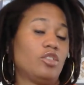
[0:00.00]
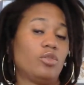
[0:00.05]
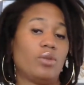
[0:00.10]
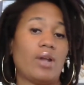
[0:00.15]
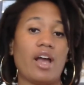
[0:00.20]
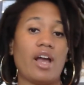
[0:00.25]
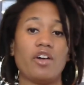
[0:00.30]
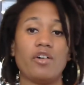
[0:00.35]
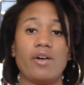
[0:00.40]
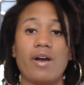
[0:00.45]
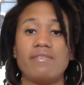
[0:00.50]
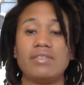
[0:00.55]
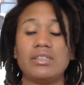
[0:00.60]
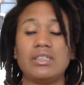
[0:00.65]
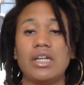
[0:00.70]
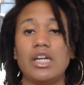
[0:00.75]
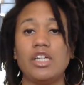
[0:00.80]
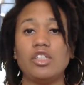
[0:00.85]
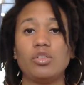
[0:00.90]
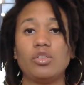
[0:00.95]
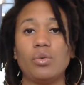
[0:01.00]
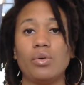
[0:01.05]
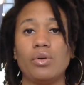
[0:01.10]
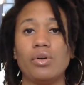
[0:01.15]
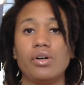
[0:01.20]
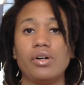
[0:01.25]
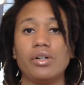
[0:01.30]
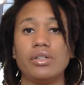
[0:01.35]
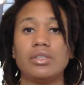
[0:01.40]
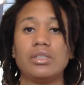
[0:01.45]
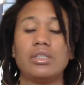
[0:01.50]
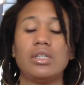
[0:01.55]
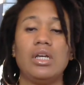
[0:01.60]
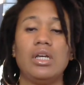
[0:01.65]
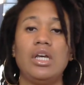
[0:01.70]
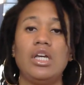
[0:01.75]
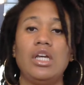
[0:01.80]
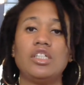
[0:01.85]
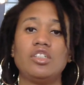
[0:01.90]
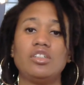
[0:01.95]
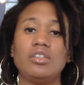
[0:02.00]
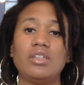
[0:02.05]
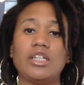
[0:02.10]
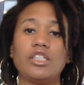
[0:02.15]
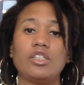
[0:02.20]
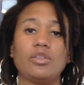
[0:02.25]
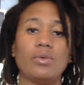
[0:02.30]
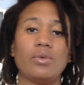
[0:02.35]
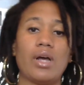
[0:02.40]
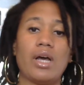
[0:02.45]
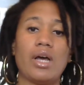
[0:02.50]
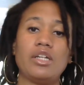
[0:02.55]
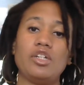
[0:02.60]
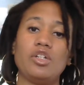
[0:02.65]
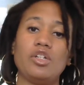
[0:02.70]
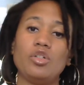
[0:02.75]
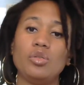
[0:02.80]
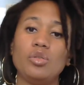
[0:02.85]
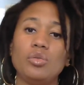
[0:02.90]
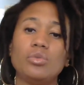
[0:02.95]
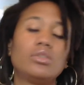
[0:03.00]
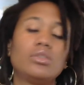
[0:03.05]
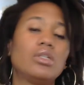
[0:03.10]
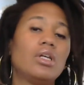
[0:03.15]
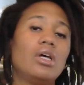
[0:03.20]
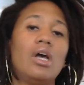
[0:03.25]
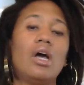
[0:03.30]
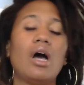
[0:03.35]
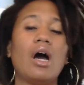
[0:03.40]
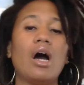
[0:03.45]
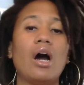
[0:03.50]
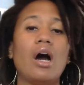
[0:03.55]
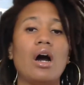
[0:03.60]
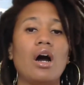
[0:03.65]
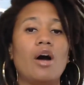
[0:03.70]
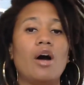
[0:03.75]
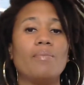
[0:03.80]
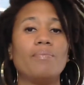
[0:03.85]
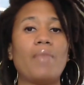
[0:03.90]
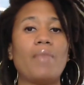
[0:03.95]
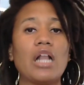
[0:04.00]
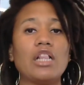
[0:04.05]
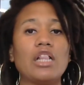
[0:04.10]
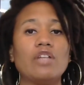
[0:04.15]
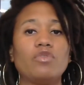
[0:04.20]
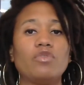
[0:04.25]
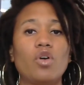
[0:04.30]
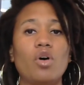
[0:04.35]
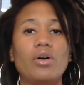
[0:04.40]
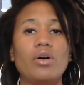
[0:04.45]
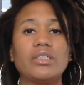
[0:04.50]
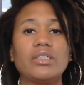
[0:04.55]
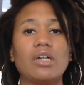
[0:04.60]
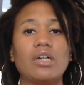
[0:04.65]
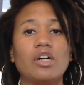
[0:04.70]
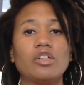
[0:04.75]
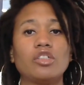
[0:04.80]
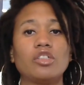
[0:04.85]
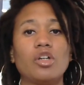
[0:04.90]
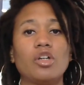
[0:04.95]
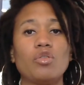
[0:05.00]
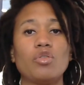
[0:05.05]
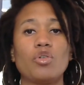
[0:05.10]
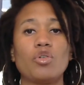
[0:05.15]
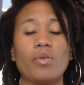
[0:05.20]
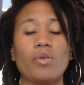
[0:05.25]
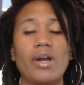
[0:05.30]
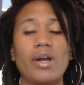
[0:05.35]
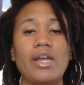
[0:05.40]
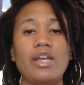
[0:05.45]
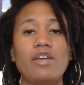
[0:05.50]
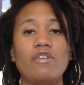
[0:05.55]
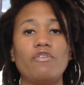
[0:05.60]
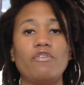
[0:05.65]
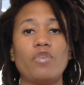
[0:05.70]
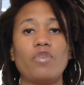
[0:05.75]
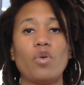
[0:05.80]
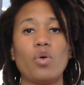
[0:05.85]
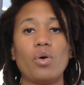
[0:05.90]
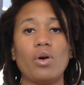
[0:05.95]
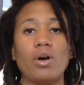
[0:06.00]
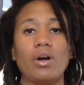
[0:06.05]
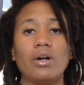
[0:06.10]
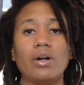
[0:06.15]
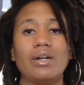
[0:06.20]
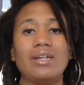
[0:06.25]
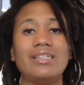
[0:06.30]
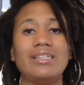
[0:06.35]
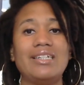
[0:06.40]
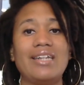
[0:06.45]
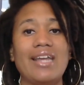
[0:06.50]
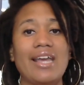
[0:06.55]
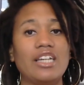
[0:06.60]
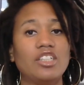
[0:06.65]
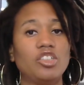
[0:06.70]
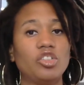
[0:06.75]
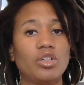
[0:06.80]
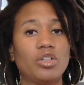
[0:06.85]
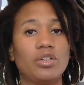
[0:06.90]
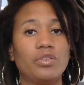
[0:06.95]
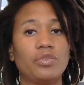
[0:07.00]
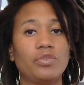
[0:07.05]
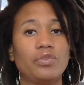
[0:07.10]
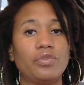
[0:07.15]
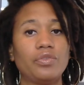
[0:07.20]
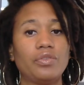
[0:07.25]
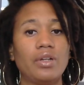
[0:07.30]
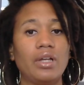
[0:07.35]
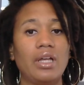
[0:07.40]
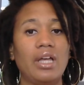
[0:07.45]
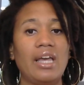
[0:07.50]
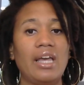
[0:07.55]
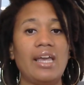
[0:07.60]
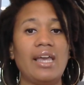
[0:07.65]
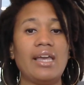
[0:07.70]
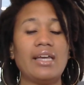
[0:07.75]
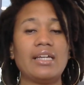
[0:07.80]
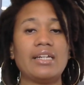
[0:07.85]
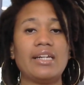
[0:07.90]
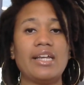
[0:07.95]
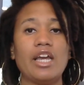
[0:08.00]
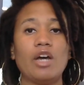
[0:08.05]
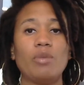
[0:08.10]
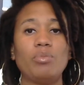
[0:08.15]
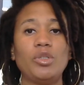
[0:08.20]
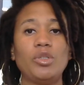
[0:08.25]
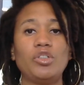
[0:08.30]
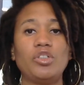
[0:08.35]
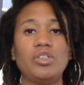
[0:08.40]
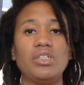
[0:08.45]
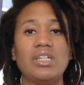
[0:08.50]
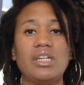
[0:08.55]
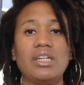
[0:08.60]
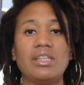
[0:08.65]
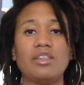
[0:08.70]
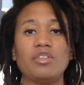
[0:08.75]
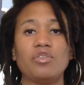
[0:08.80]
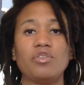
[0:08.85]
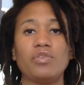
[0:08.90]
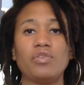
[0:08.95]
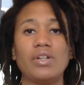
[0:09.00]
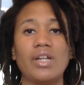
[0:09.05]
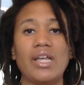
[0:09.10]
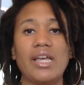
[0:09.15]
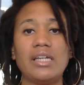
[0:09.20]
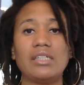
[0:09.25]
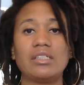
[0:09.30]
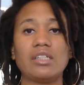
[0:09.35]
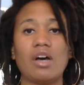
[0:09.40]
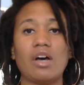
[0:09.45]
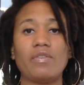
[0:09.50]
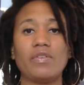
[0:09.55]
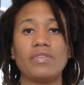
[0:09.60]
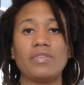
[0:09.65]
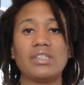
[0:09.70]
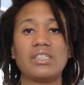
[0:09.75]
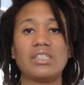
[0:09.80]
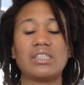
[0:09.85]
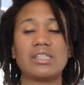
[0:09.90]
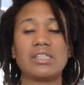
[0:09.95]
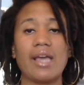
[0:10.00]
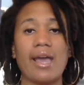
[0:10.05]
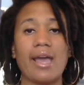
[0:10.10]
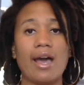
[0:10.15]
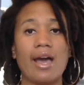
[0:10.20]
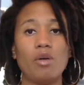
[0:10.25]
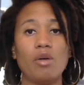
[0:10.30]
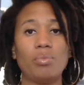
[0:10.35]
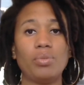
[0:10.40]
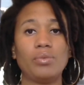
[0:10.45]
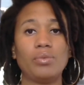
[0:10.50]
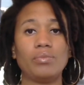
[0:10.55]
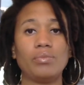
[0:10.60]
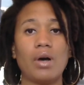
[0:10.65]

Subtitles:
what I gravitate towards, so that's what I use. Olive oil is also great for dandruff. It can help you to get the flakes off of the scalp,